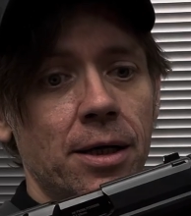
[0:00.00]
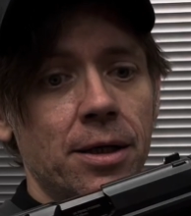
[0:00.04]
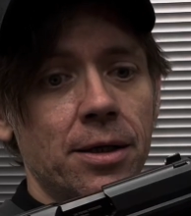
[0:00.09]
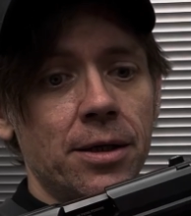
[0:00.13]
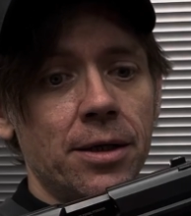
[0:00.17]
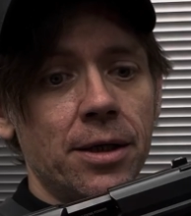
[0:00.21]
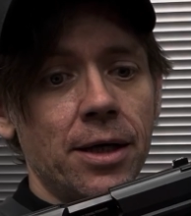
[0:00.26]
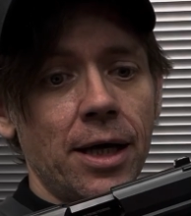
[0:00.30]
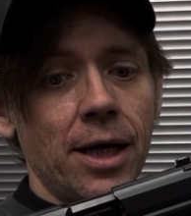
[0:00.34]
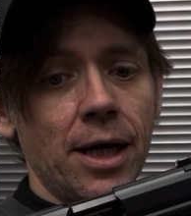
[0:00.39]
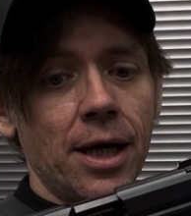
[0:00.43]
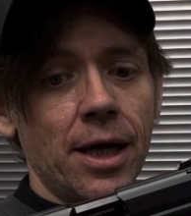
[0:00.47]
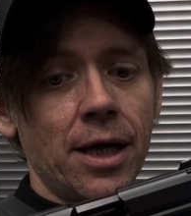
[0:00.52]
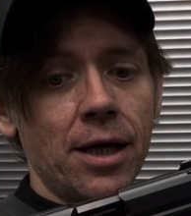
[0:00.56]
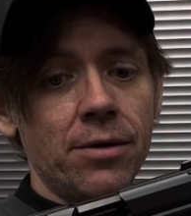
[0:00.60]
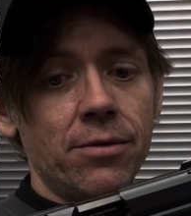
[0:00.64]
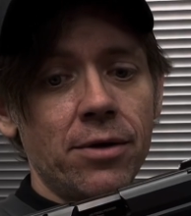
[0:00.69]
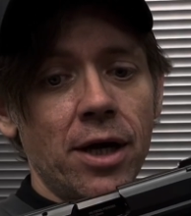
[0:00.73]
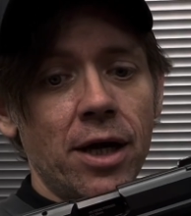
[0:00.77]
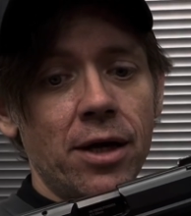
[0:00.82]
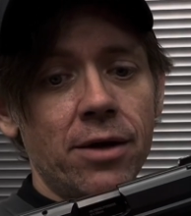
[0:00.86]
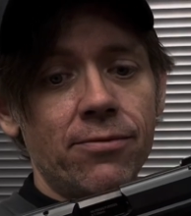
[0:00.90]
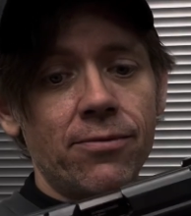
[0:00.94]

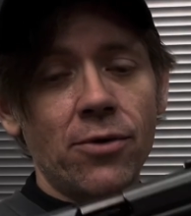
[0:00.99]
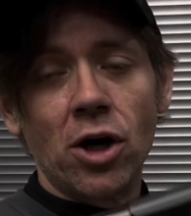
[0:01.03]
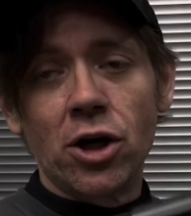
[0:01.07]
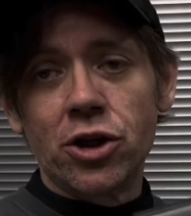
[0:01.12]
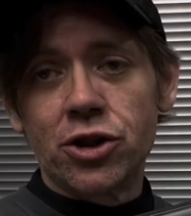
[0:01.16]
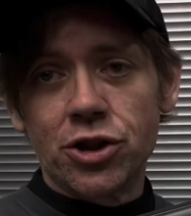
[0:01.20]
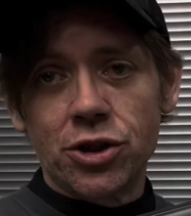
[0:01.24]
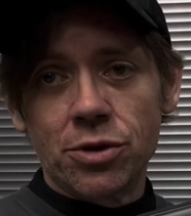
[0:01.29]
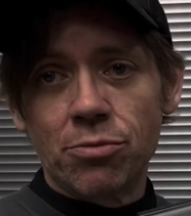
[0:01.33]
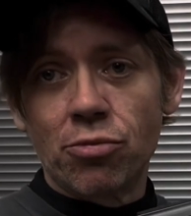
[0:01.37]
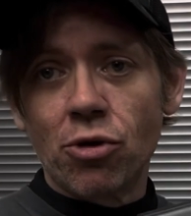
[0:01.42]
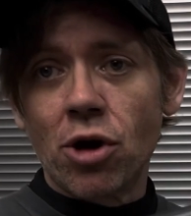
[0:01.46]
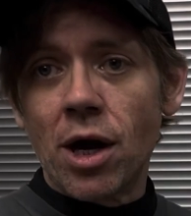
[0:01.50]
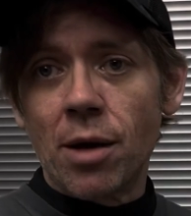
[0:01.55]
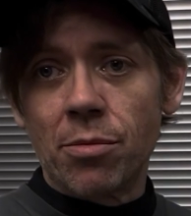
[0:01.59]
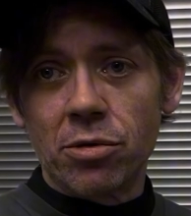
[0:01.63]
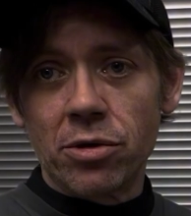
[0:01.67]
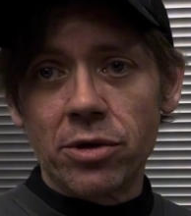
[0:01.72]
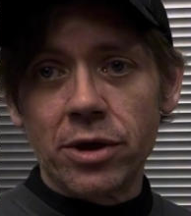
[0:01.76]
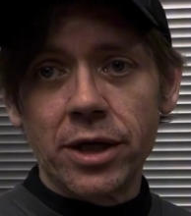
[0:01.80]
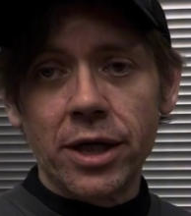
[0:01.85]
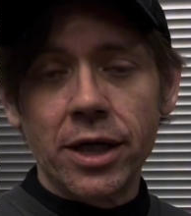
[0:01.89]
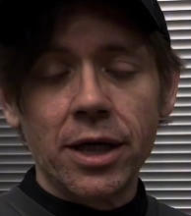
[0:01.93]
and function
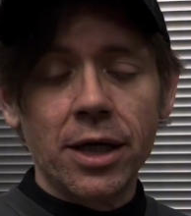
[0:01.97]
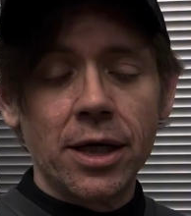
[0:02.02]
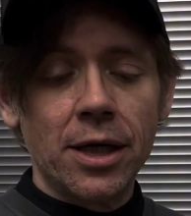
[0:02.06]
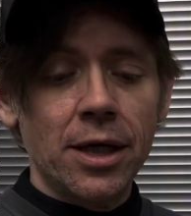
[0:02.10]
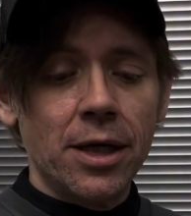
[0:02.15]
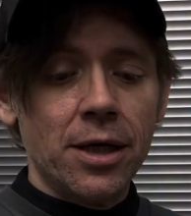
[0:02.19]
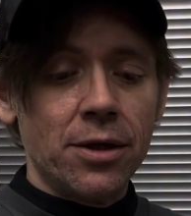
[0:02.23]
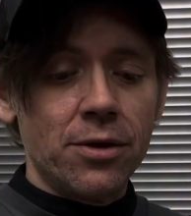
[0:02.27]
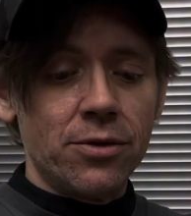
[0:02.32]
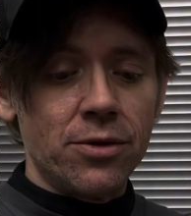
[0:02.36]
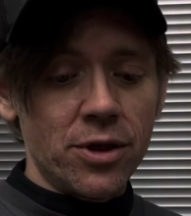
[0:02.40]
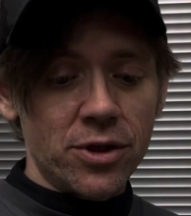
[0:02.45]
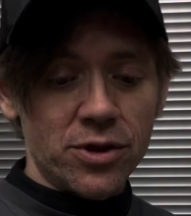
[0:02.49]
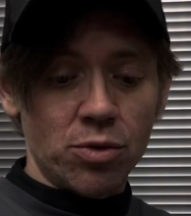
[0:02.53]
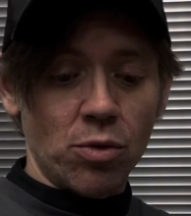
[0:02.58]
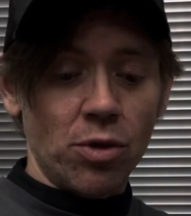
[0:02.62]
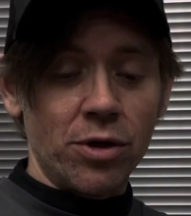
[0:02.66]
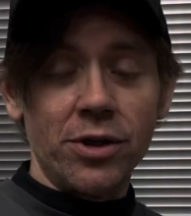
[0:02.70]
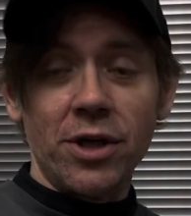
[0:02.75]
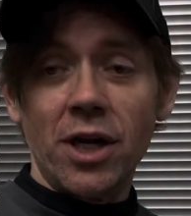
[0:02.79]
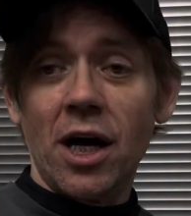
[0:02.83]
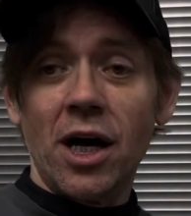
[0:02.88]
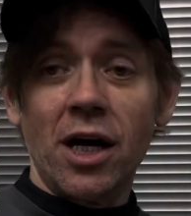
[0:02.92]
properly. This
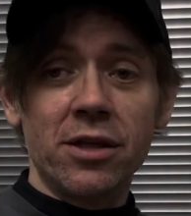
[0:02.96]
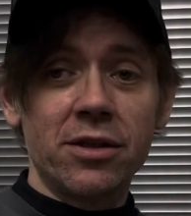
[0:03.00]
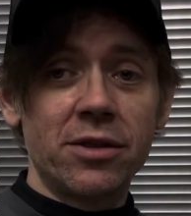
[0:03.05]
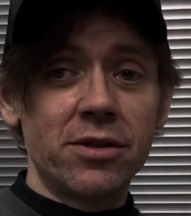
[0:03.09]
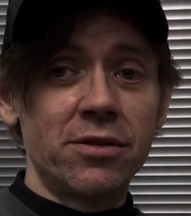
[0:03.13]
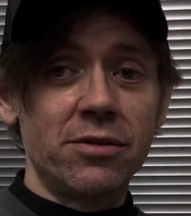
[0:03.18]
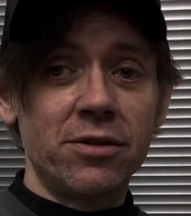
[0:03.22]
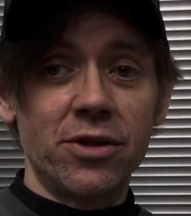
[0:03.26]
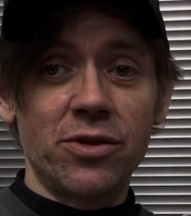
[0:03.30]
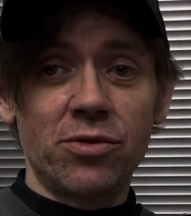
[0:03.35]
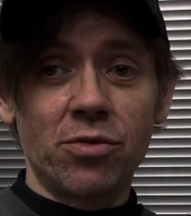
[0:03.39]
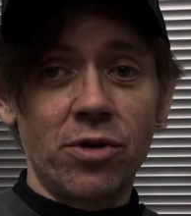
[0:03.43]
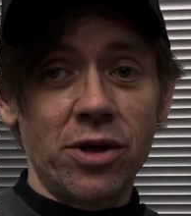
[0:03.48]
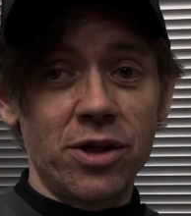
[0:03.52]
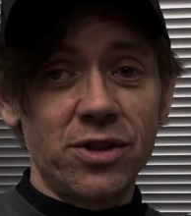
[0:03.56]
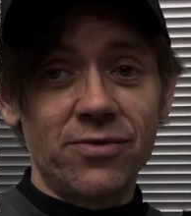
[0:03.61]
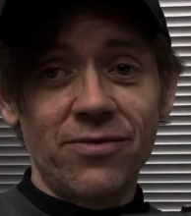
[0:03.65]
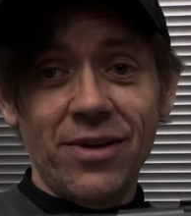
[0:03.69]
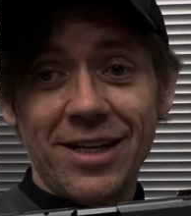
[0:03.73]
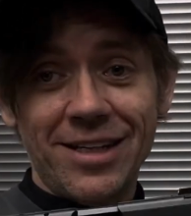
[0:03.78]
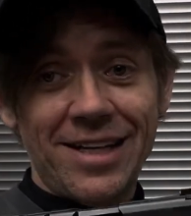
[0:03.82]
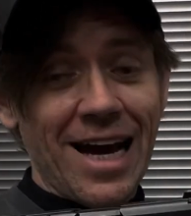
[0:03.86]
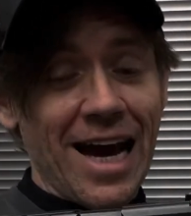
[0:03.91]
one does. This one is
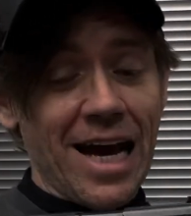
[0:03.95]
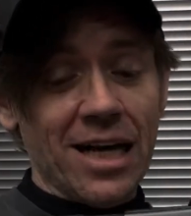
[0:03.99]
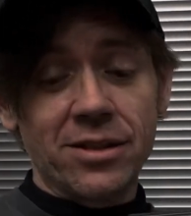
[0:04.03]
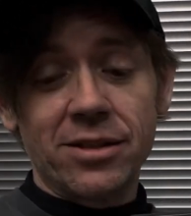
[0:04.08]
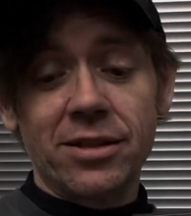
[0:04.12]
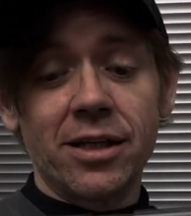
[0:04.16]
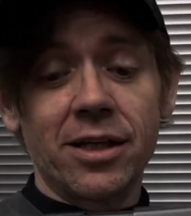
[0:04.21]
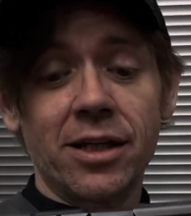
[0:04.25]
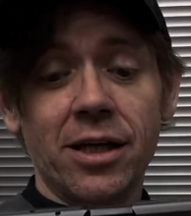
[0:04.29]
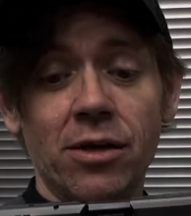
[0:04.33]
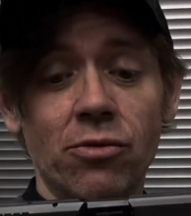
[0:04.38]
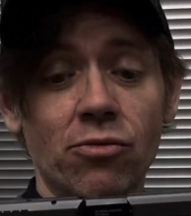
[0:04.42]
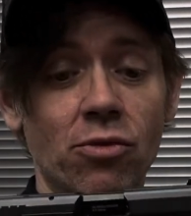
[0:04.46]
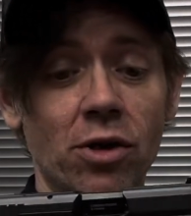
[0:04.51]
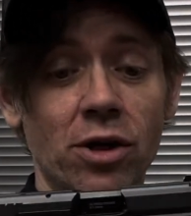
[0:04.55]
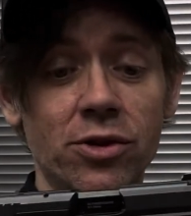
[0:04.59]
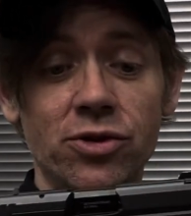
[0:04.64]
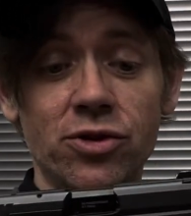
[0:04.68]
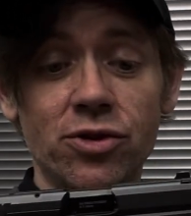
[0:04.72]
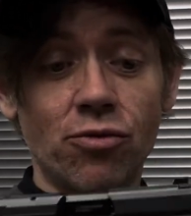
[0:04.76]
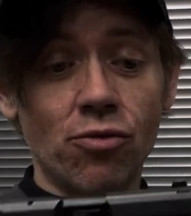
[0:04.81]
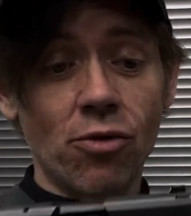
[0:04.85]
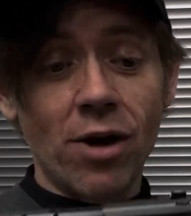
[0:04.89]
fantastic. It
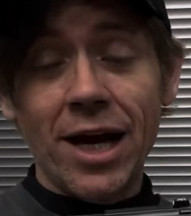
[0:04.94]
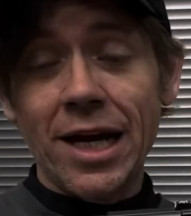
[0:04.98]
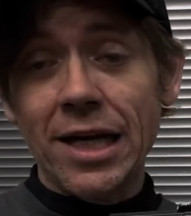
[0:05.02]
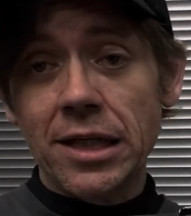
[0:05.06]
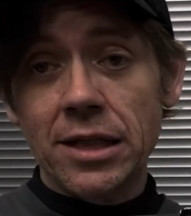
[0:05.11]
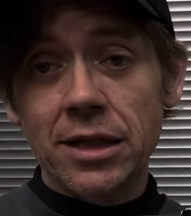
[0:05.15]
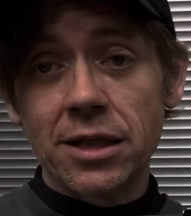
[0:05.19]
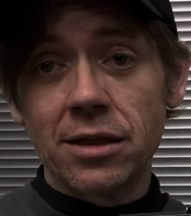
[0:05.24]
runs great.